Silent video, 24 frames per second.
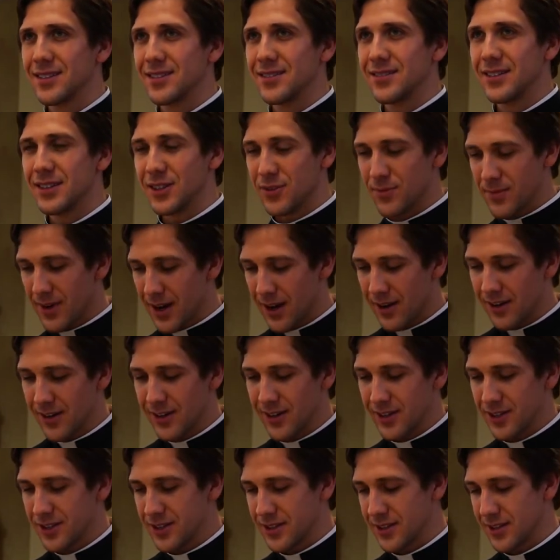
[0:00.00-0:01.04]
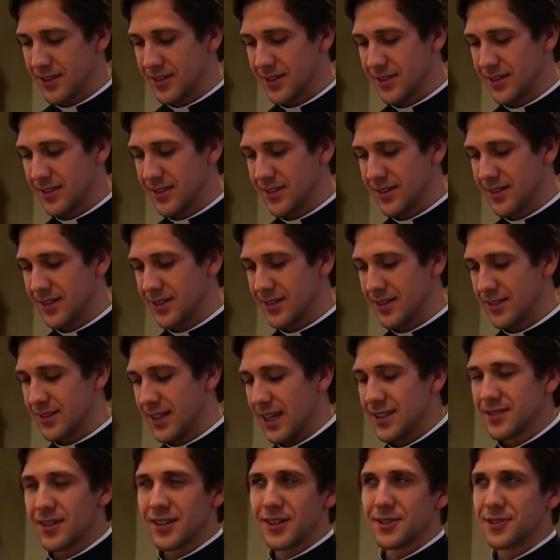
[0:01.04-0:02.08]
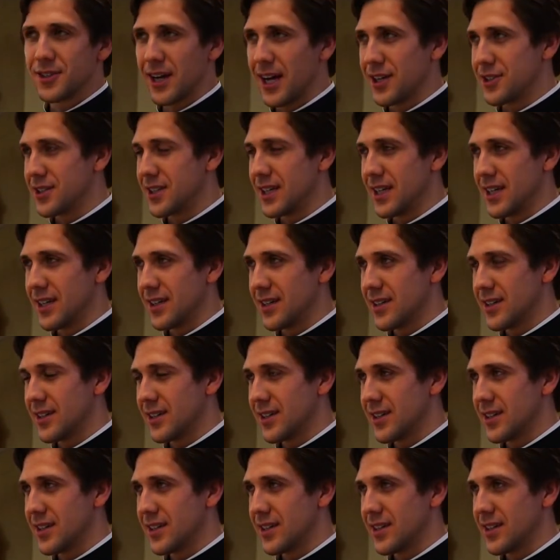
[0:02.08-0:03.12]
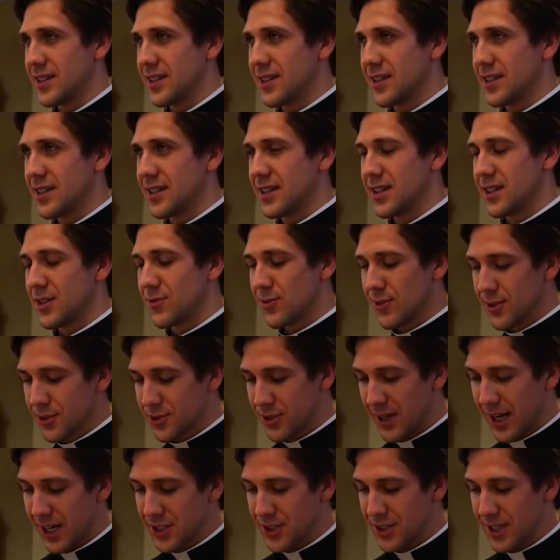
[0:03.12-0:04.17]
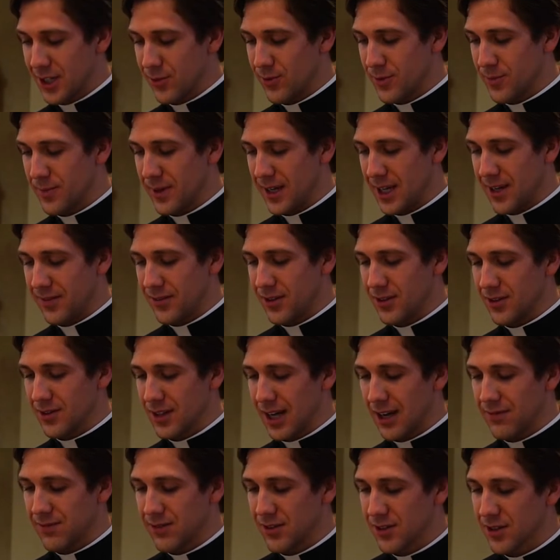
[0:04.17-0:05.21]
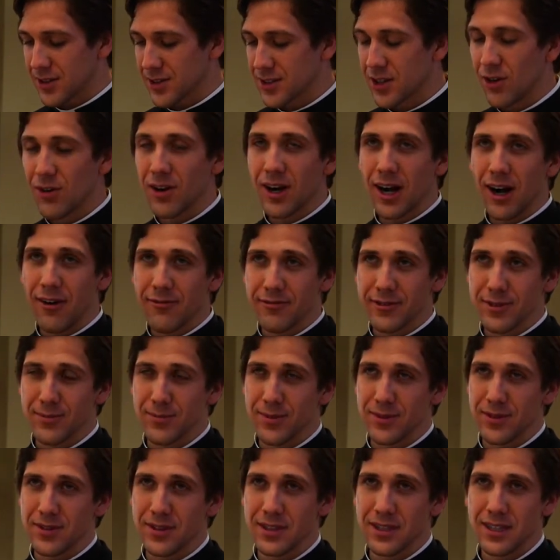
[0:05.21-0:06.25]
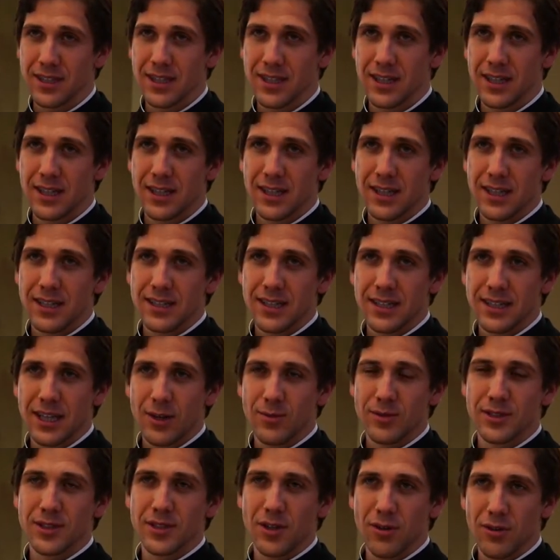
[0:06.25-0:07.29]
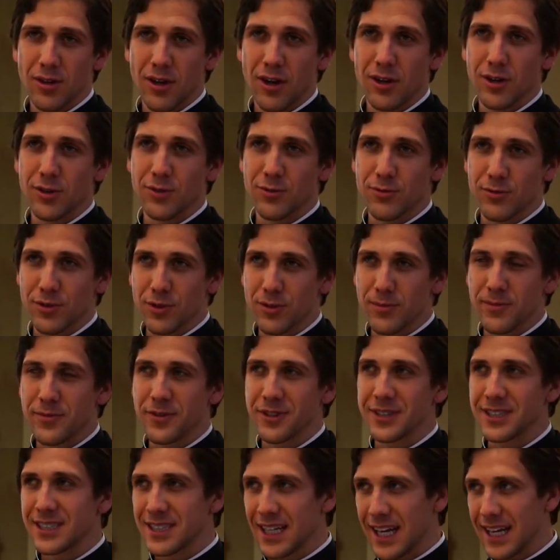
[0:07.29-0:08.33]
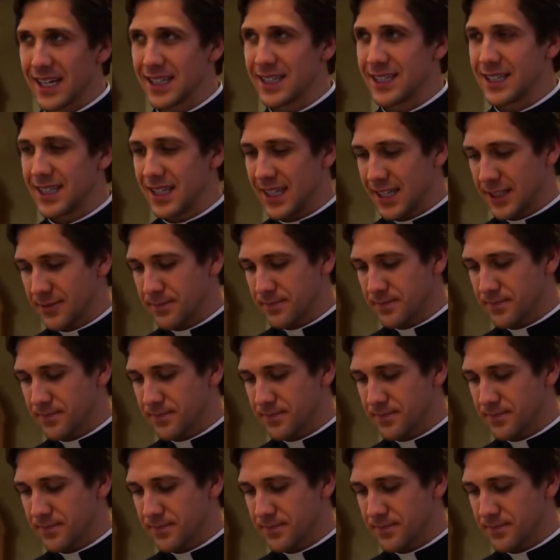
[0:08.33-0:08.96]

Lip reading: in their marriage, that's not a tragedy. The real tragedy would be if your life looked so comfortable that there was no longer room for sanctity.